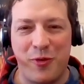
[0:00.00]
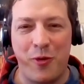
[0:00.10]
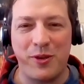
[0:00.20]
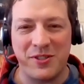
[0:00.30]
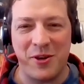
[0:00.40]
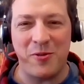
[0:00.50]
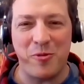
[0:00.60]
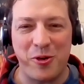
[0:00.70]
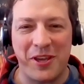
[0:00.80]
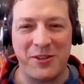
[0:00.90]
focus on
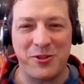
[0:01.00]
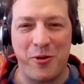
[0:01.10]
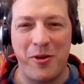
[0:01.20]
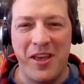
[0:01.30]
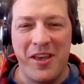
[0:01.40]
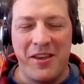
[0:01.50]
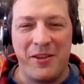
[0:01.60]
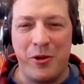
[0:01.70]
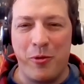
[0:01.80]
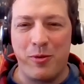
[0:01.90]
working. So,
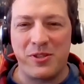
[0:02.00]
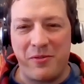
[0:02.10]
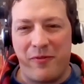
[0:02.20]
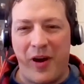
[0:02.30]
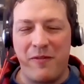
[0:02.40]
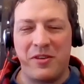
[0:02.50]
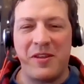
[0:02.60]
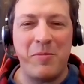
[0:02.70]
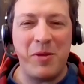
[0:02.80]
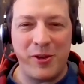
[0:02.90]
it was a 5 to
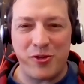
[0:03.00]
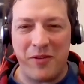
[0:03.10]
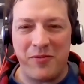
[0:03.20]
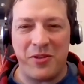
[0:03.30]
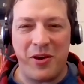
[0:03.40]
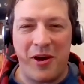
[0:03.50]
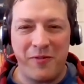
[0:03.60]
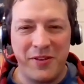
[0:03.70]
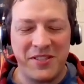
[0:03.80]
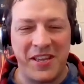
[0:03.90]
10 minute drive to the
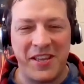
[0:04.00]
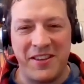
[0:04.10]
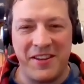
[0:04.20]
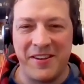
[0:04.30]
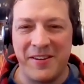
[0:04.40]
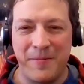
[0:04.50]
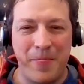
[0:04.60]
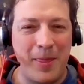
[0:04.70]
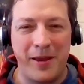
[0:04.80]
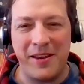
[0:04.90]
office, and I
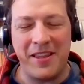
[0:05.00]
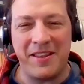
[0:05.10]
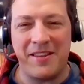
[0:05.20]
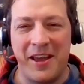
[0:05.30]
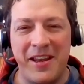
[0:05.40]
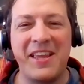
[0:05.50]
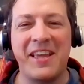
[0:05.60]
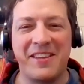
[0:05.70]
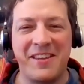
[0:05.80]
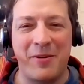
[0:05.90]
didn't
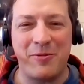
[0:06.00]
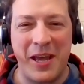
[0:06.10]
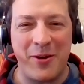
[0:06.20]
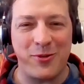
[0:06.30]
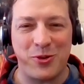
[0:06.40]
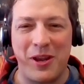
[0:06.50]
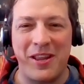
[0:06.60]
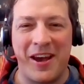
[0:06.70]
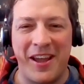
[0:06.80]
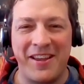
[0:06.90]
get to downtown. So
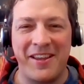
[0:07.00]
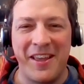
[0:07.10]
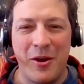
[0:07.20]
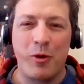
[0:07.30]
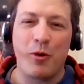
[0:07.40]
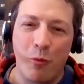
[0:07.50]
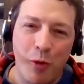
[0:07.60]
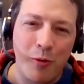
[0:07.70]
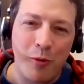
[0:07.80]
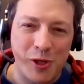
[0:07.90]

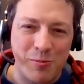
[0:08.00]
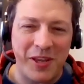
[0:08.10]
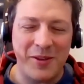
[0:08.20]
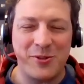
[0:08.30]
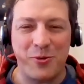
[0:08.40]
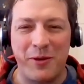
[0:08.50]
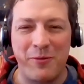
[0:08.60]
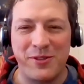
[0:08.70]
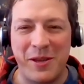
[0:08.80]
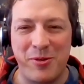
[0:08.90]
we're in Richmond Hill, so I
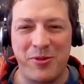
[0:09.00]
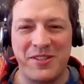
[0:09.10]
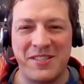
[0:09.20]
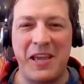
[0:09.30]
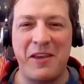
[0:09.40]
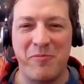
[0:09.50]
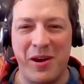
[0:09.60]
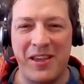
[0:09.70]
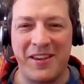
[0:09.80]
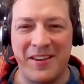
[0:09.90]
was able to save
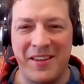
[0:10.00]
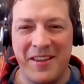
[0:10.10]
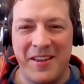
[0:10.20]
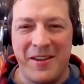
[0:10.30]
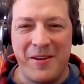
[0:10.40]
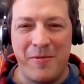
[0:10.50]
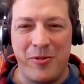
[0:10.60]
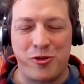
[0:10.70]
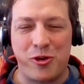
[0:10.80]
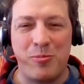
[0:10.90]
my
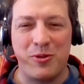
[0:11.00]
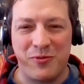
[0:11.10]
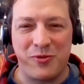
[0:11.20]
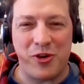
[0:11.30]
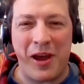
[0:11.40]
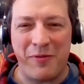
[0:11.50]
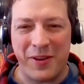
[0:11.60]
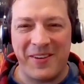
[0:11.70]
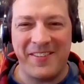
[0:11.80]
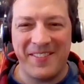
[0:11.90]
the troubles of
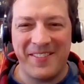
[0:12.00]
traffic.